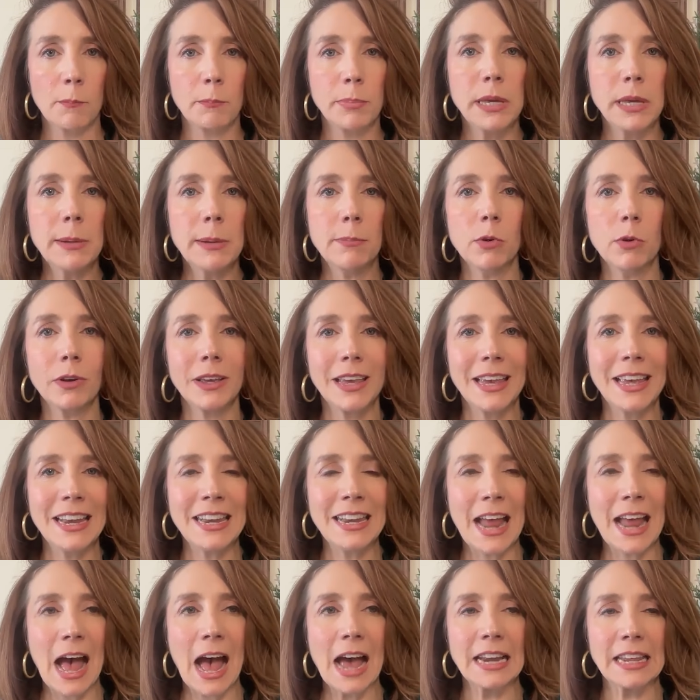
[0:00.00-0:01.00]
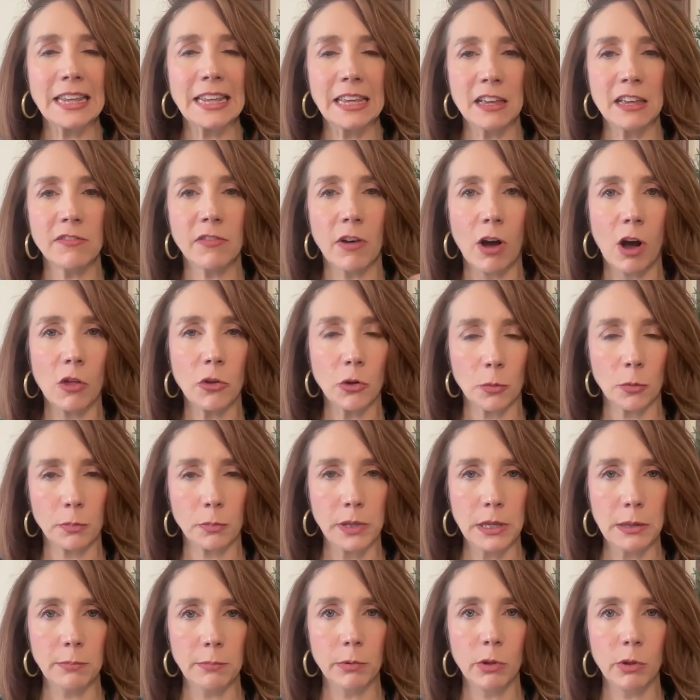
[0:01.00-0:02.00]
people cannot give other
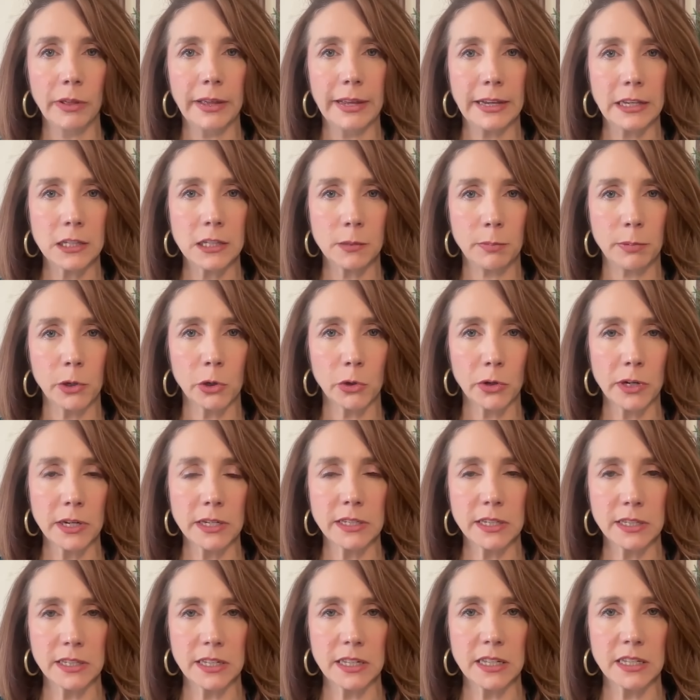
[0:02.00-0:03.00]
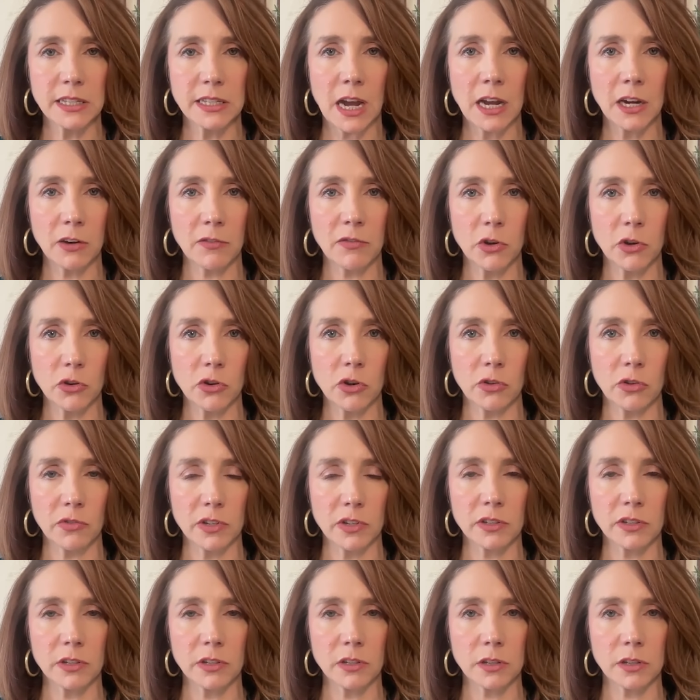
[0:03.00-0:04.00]
people experiences inside of their
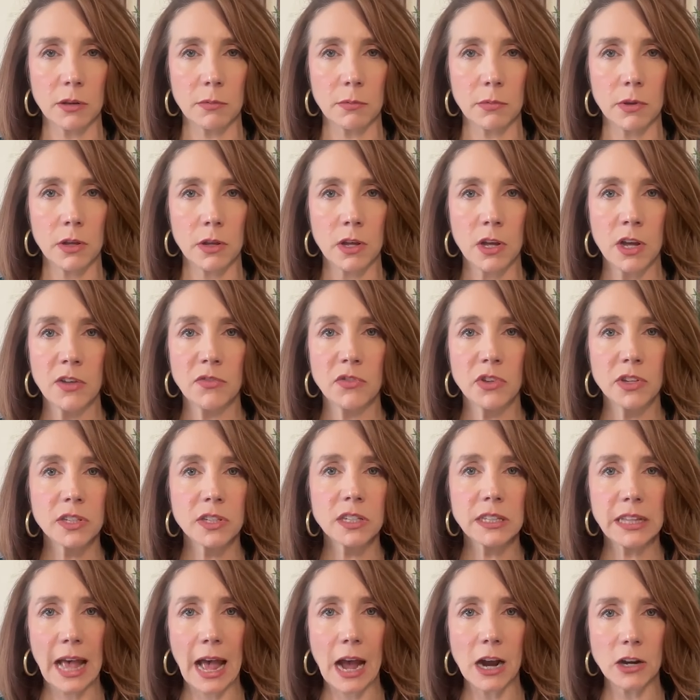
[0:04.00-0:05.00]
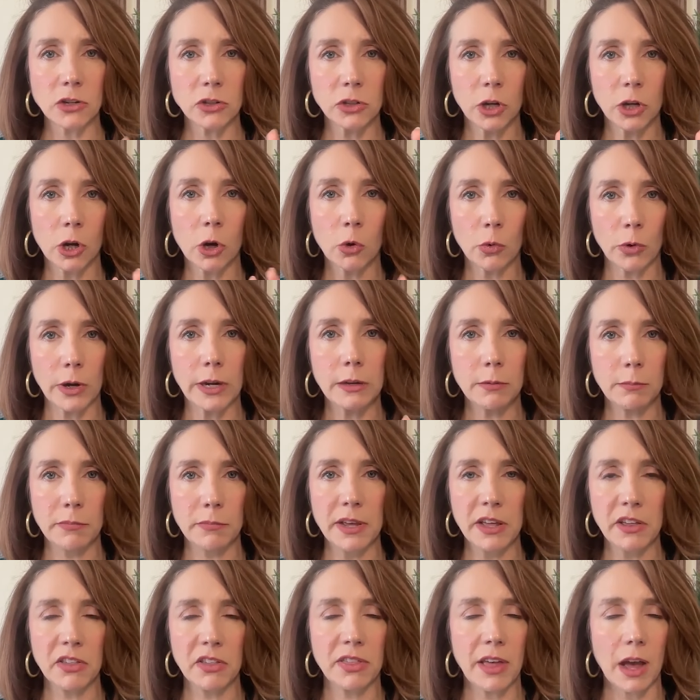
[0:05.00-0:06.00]
nervous system. This is actually a great
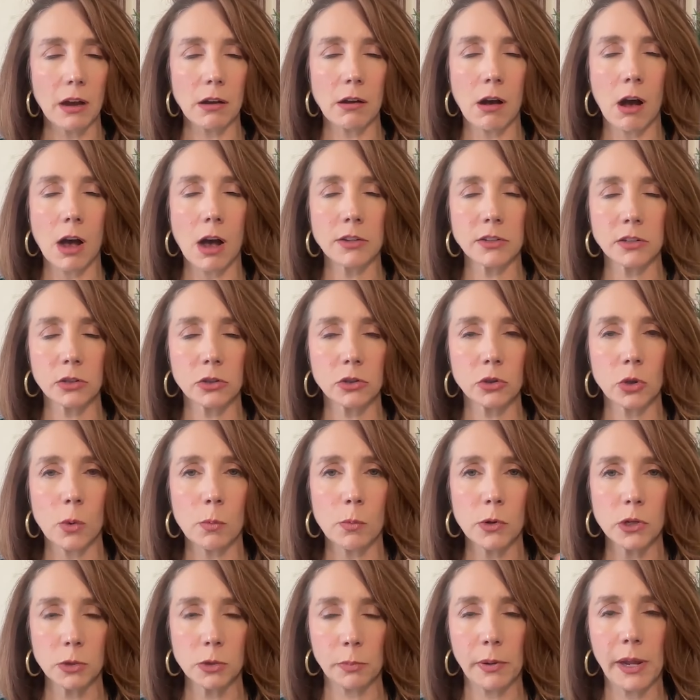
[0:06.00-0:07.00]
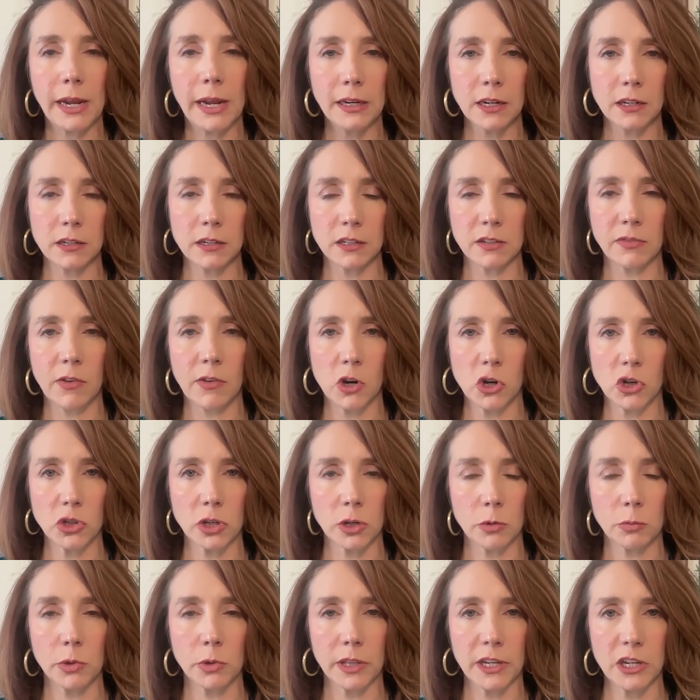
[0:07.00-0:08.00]
myth that causes so much pain and dysfunction
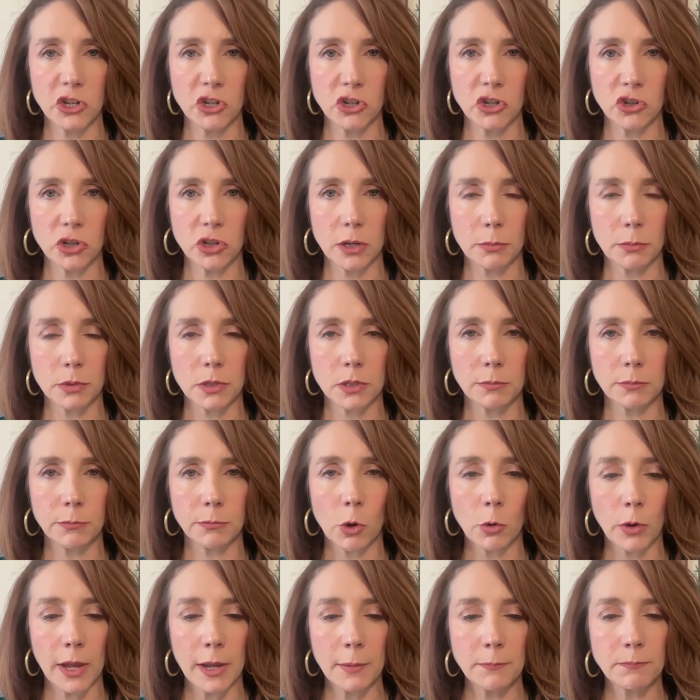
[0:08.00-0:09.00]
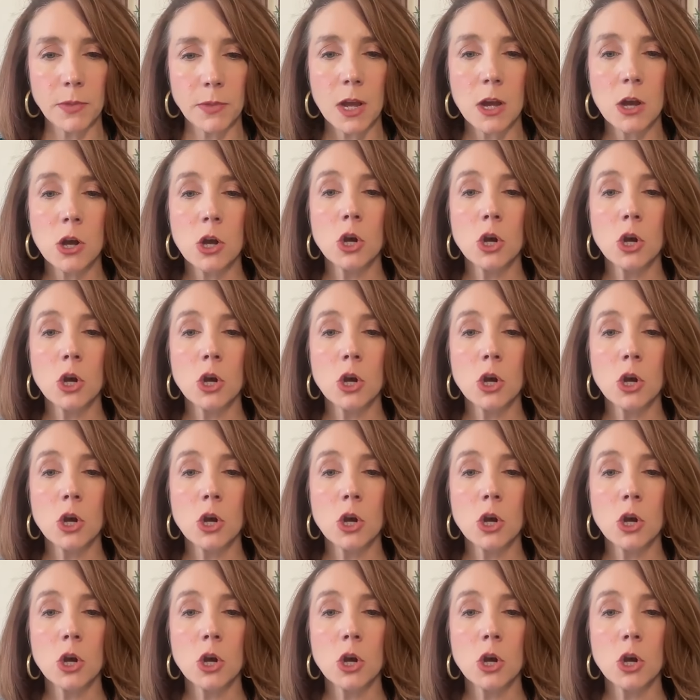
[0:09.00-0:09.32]
in relationships. Okay.